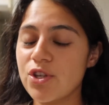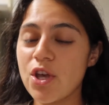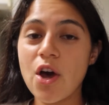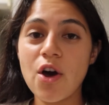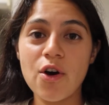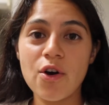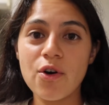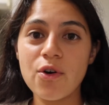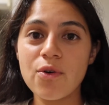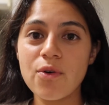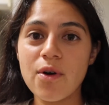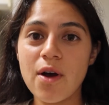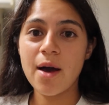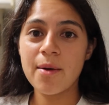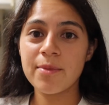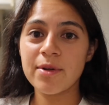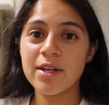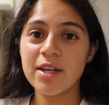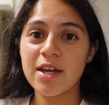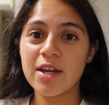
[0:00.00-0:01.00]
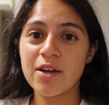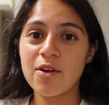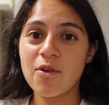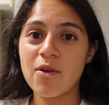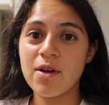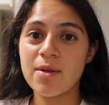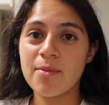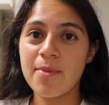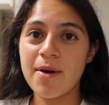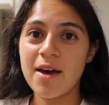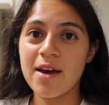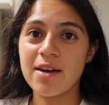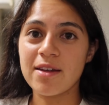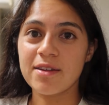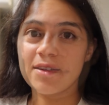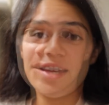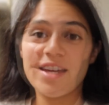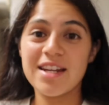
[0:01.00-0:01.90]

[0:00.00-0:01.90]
So I'm gonna get going to bed.